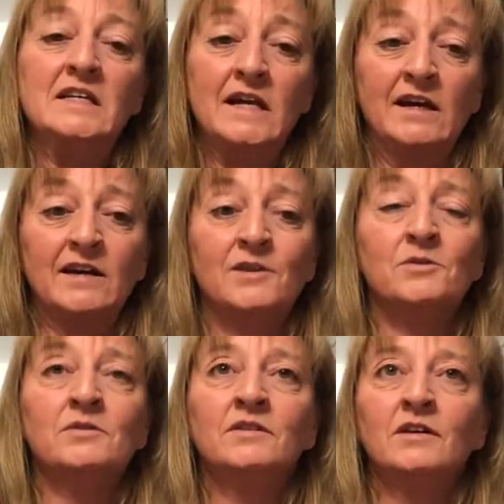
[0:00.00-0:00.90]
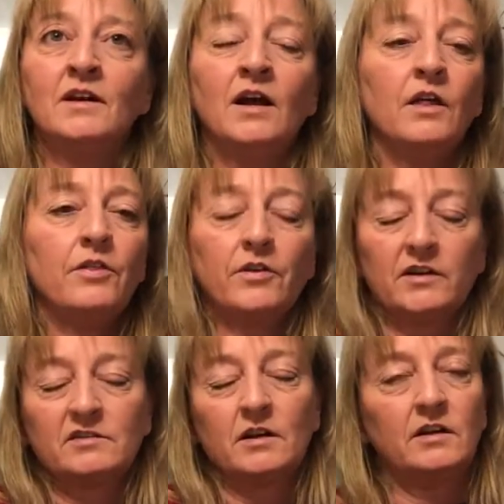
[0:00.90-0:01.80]
now they're
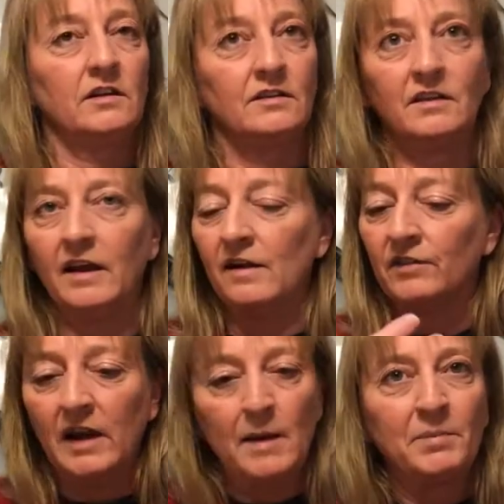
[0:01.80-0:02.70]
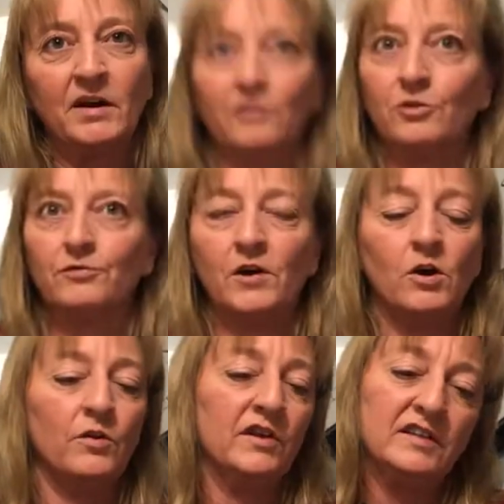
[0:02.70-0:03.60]
excited. They have an app on their
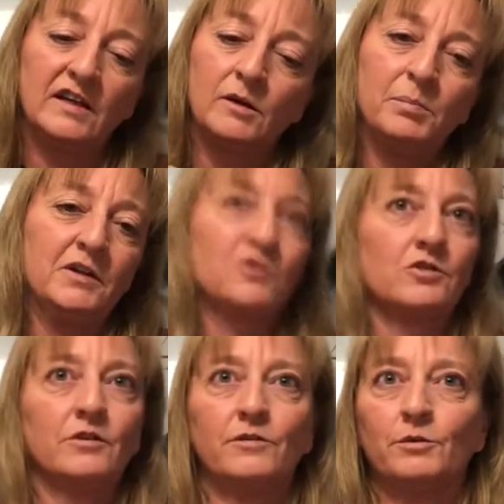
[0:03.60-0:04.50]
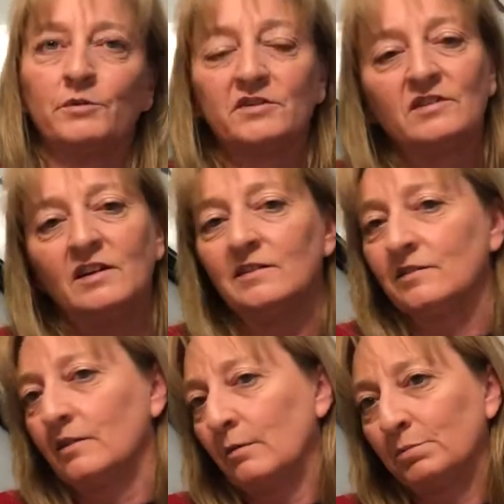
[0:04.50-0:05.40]
phone. They take a picture of their
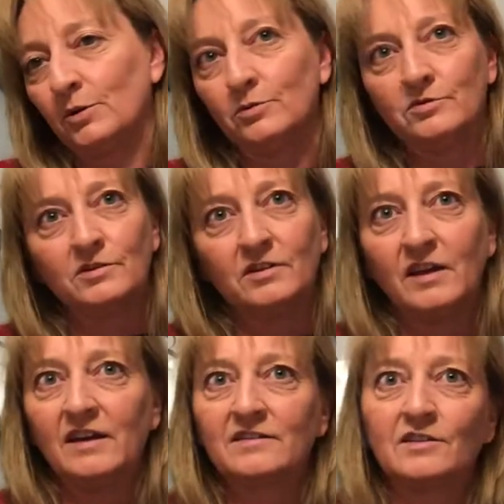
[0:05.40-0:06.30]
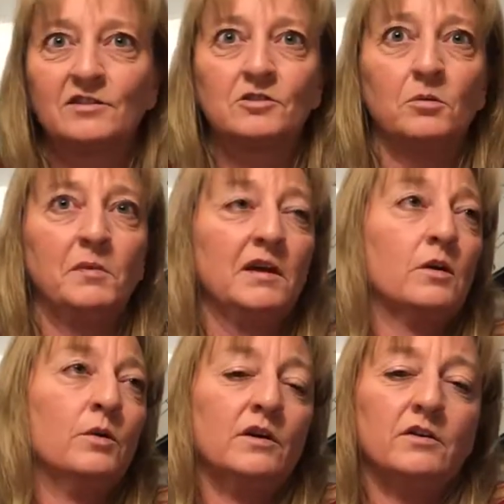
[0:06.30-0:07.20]
receipts. It uploads to that system. They
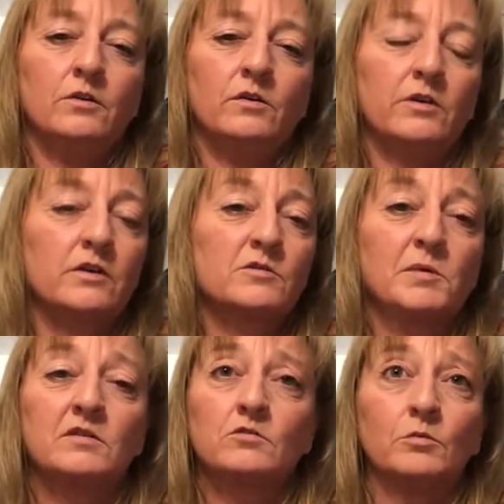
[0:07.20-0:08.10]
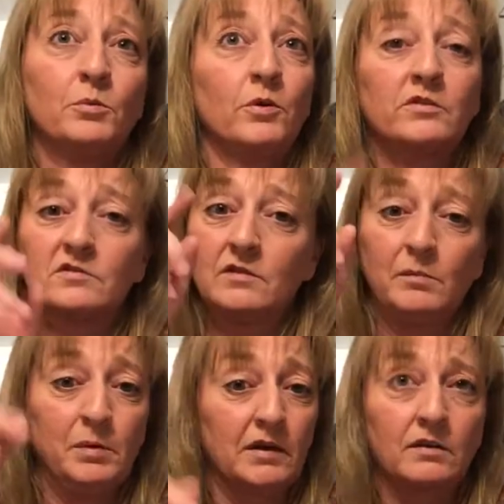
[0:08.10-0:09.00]
go in to do their expense reports. They
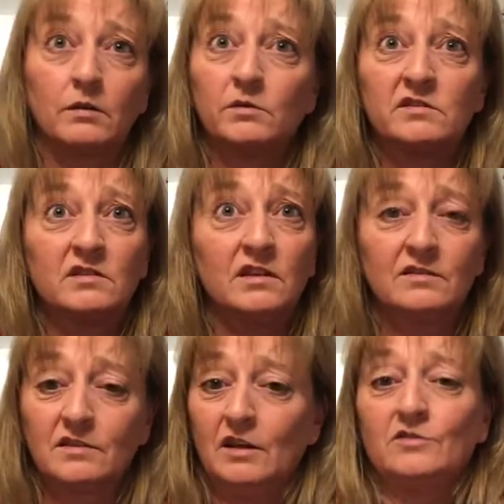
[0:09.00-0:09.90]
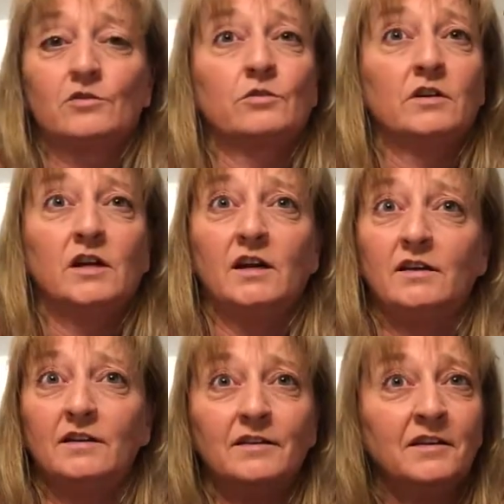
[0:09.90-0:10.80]
pick their receipts. It's
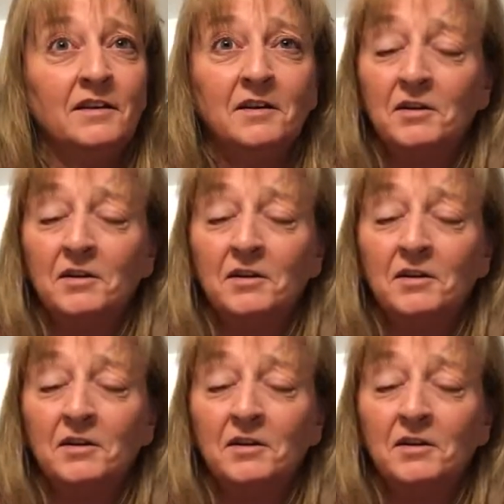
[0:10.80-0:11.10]
created.